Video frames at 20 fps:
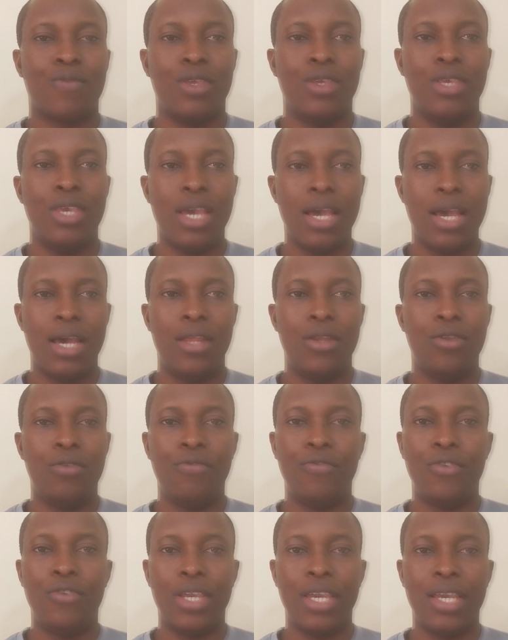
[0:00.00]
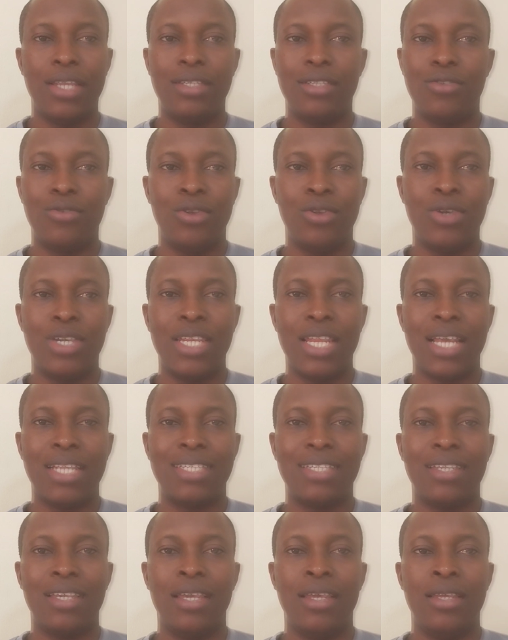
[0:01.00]
Yeah, don't forget, looking
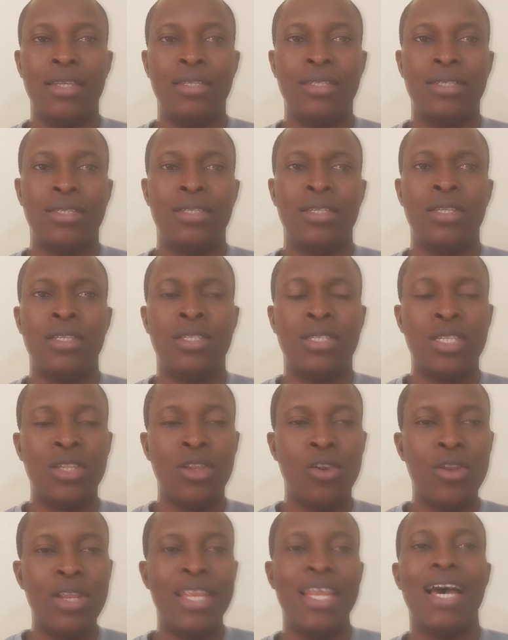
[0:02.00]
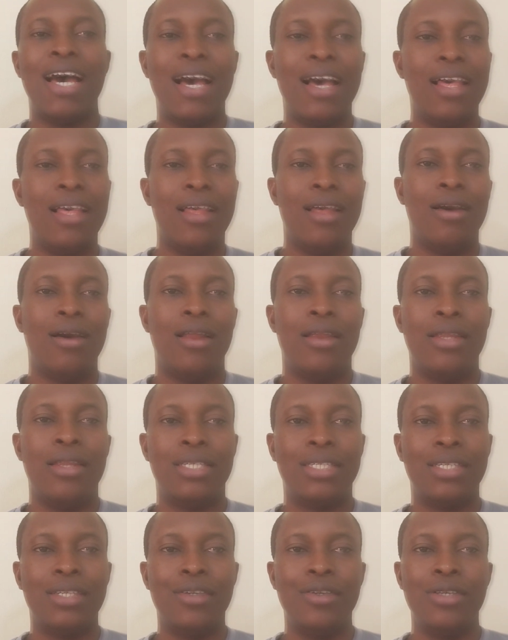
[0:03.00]
at it's still under the
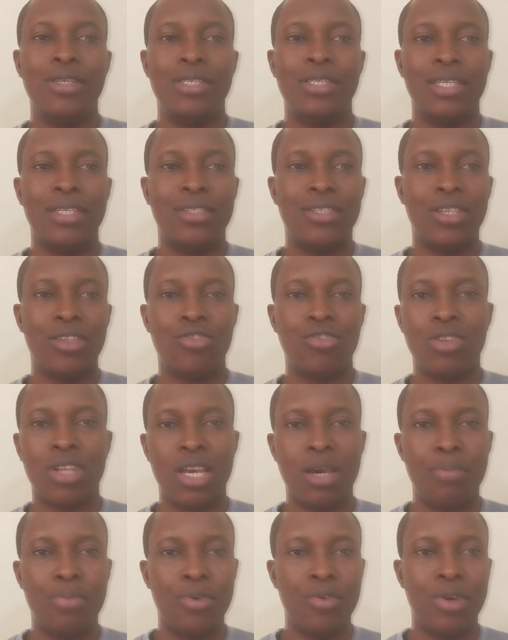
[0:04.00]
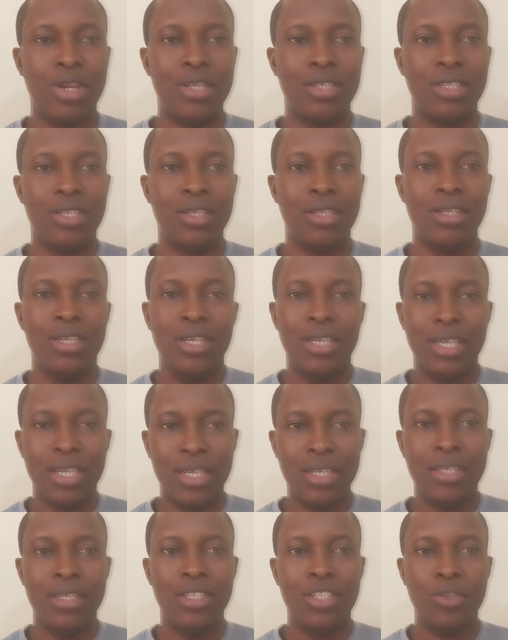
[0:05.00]
series Intentional Parenting
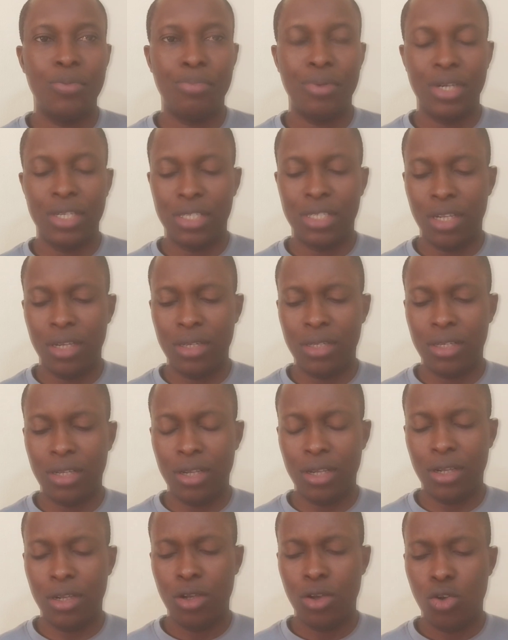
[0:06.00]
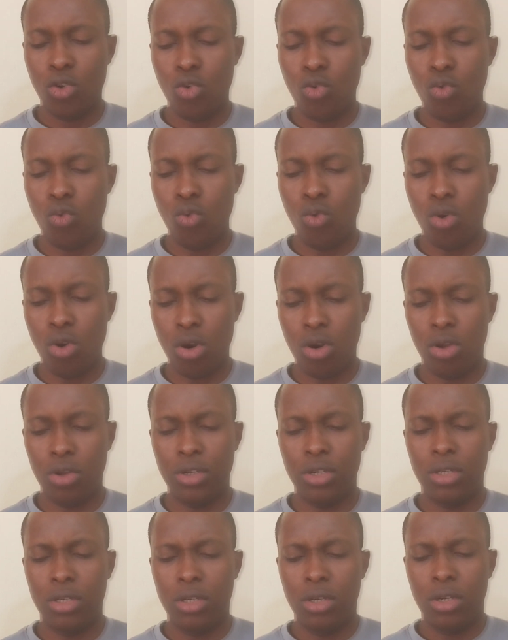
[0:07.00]
in this present
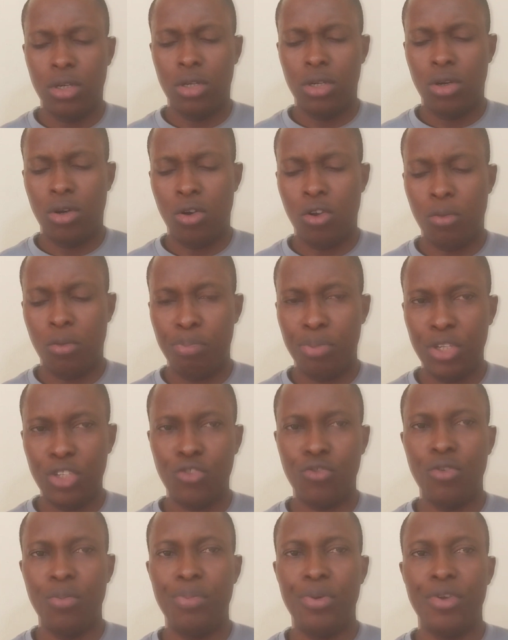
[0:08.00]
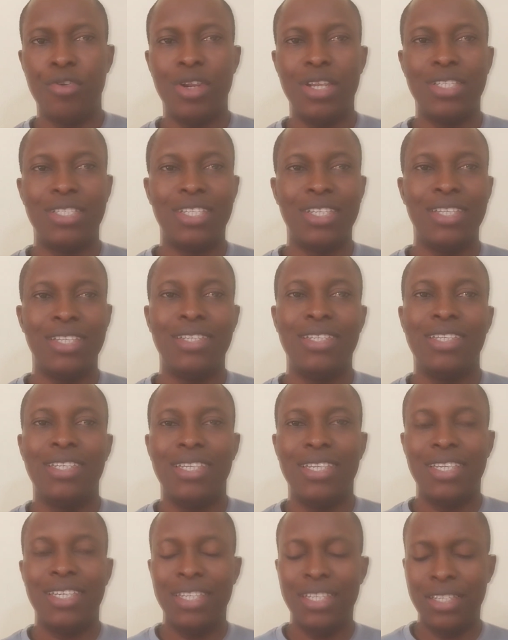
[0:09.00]
world, or Peaceful Parenting
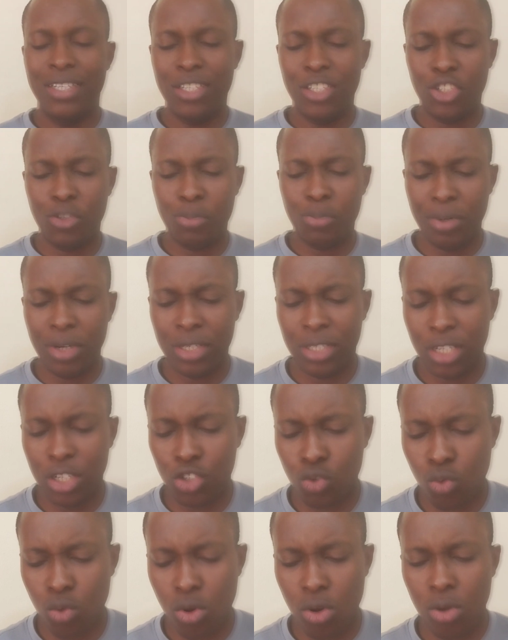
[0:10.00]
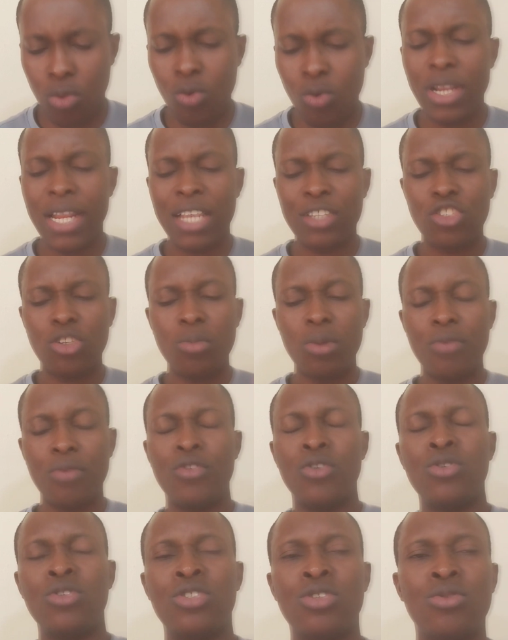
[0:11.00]
in this present world. What are some
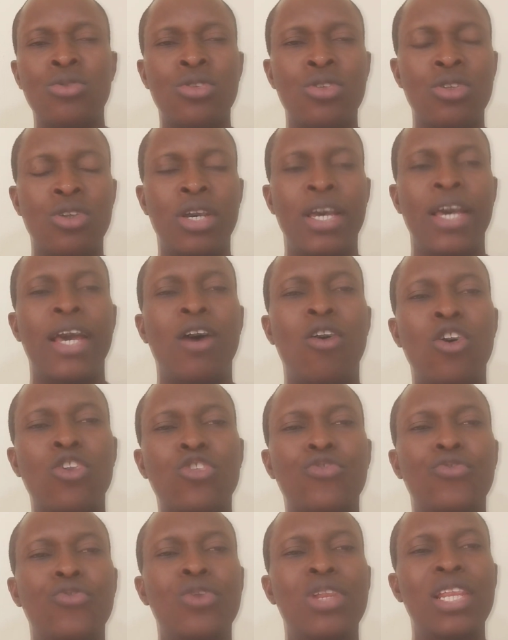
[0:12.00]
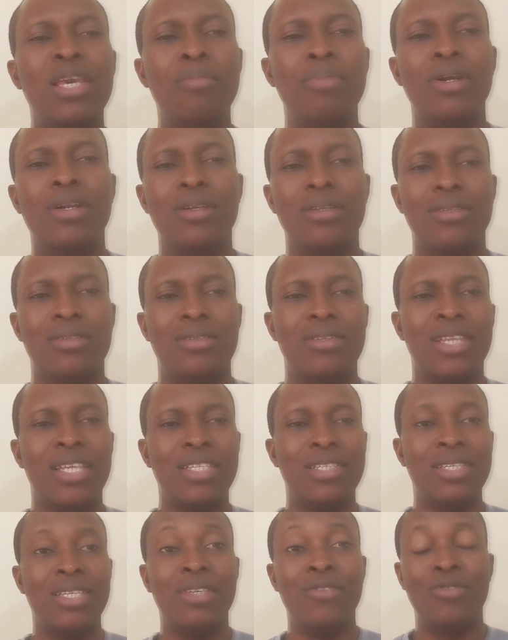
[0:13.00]
of those hurtful labels?
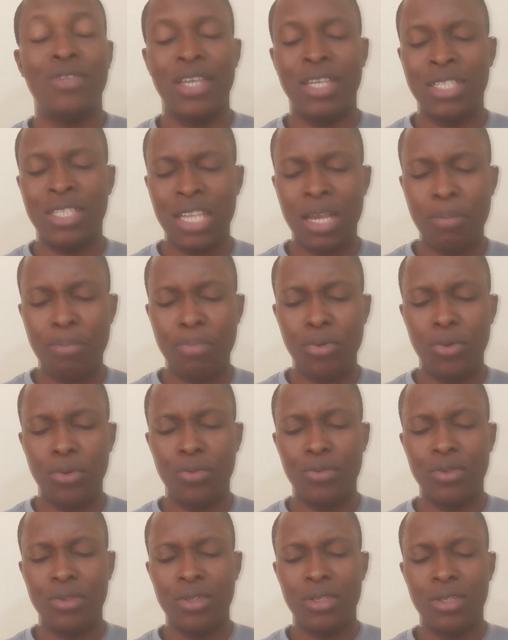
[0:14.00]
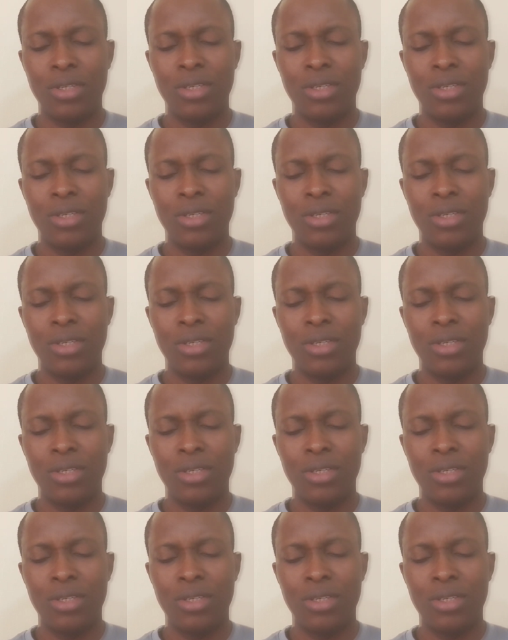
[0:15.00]
Let's give example.